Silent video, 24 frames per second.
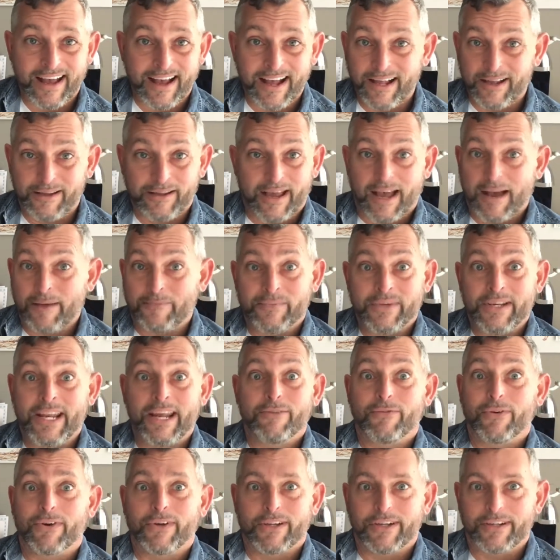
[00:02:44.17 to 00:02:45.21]
I'm
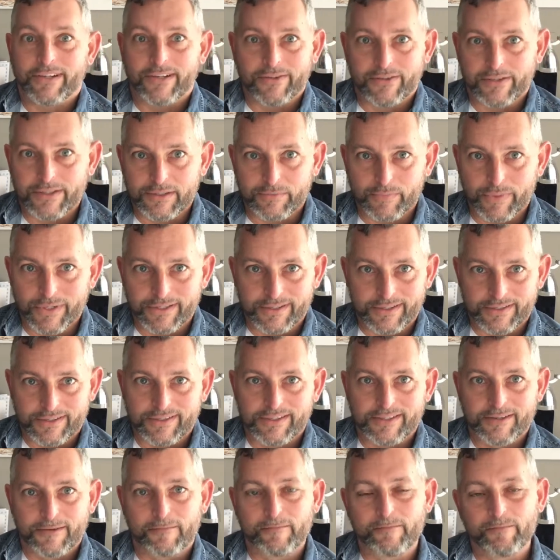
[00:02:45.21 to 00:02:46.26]
never going to do this
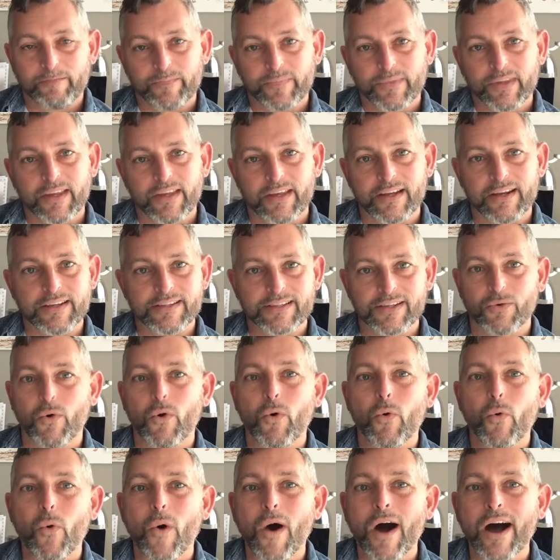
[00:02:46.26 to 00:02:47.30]
business. And I said,
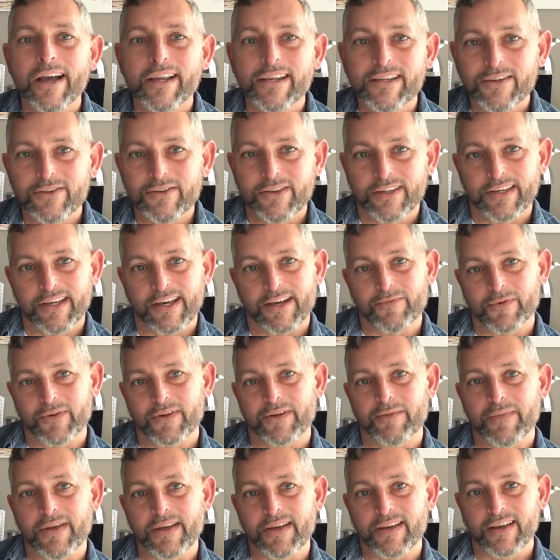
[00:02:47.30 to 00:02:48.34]
well, why do you think I'm going
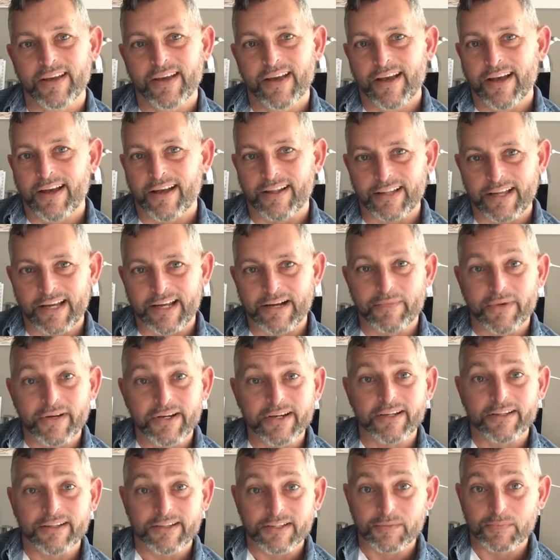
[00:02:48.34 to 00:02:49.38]
to make a lot of
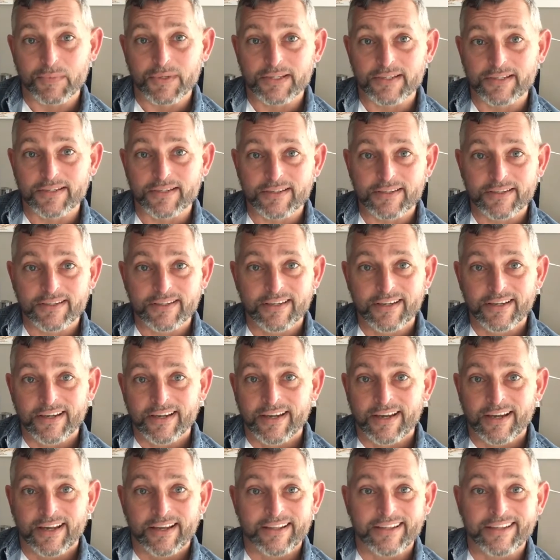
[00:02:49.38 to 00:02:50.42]
money in this business?
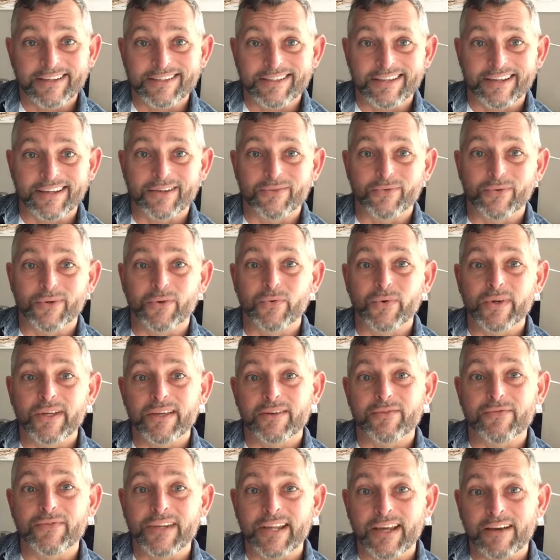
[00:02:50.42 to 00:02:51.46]
And they said, well, we
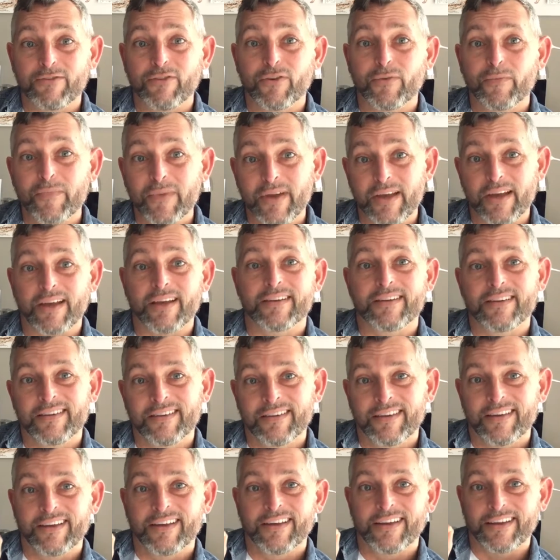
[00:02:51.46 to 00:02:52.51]
have never met
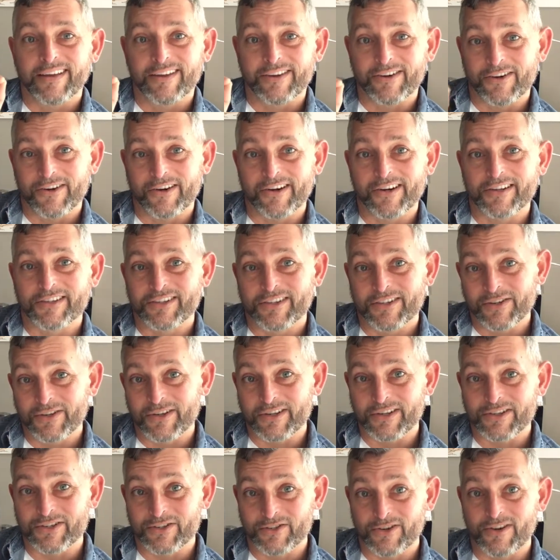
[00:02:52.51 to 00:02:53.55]
an artist who
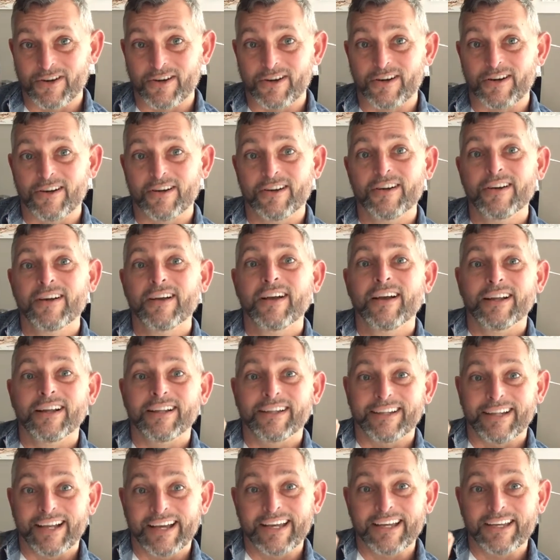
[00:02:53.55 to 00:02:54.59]
can draw
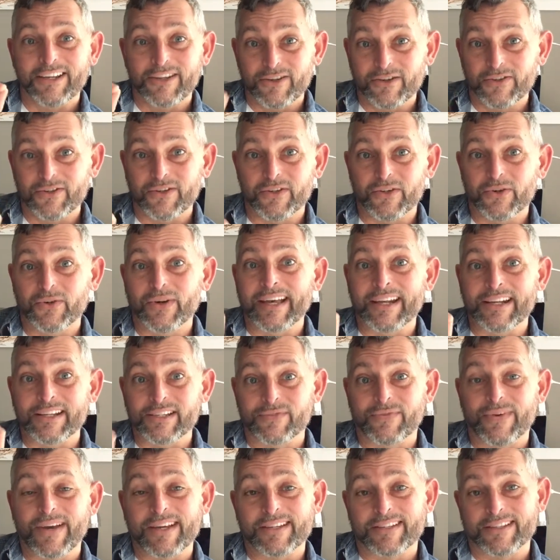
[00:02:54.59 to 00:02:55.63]
like you do and
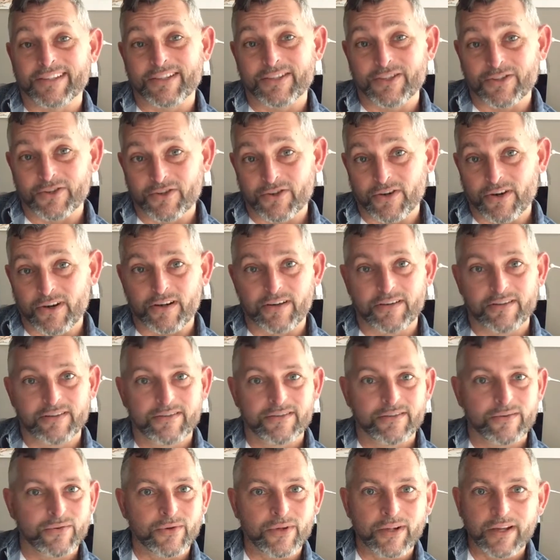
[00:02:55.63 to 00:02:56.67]
as fast as you draw.
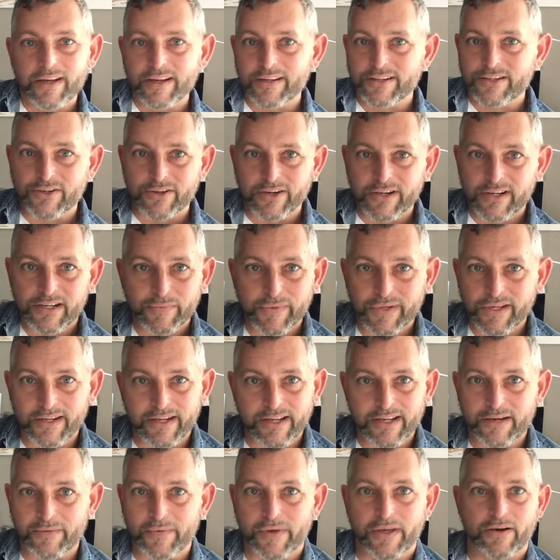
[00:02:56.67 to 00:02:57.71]
Well, I had trained to be an
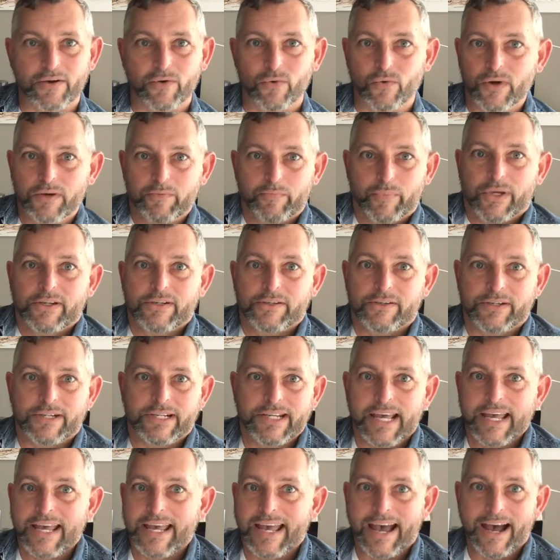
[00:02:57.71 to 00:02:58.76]
animator, one picture a
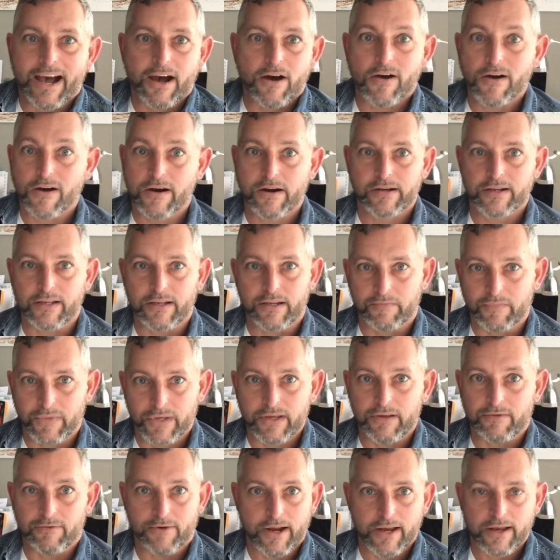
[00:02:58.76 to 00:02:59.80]
day. How hard can it
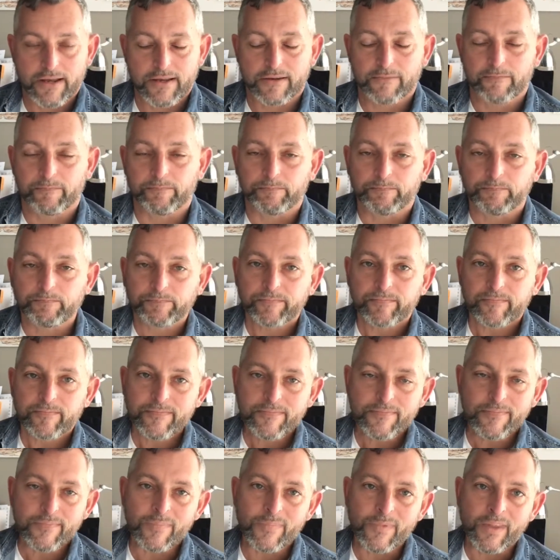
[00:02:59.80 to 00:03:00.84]
be, right?
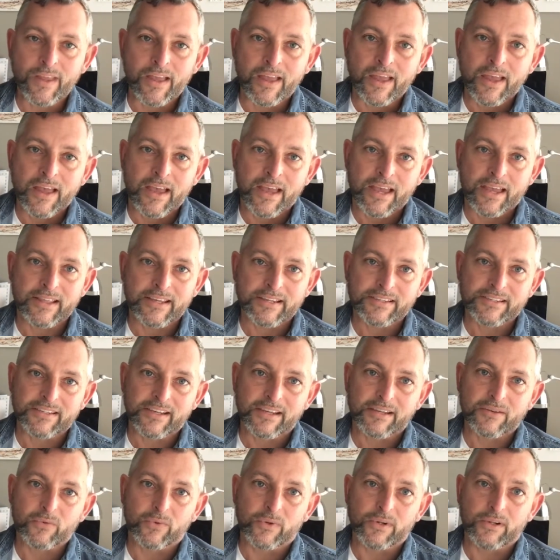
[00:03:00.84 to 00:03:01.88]
And they said,